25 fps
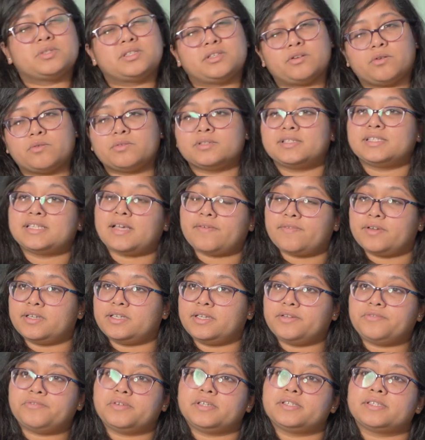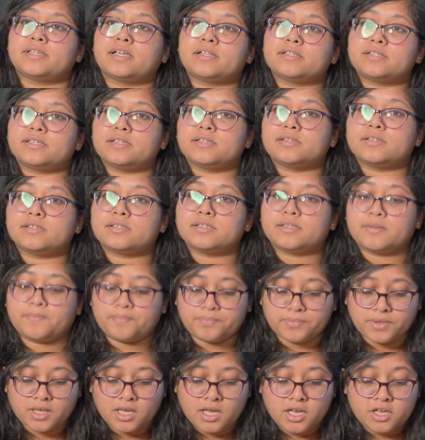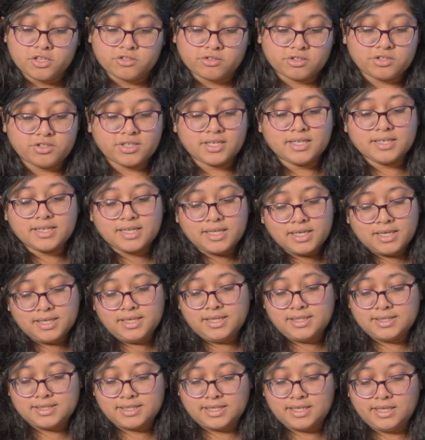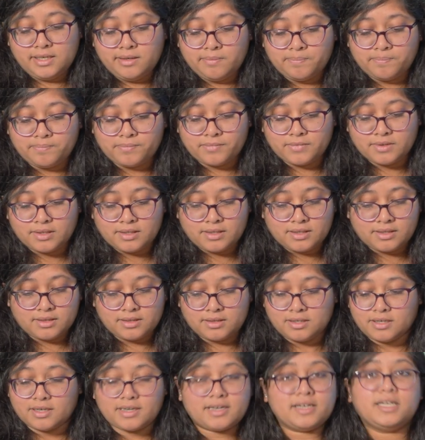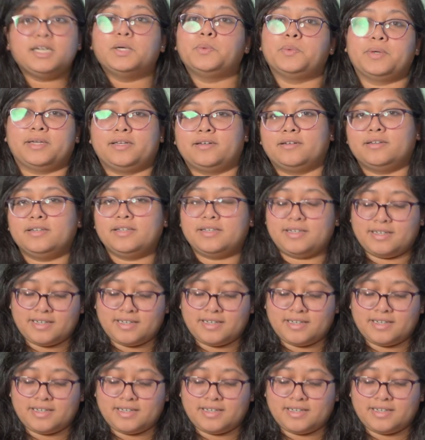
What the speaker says: was around 7 degrees Celsius. So as you can clearly see, the clear winner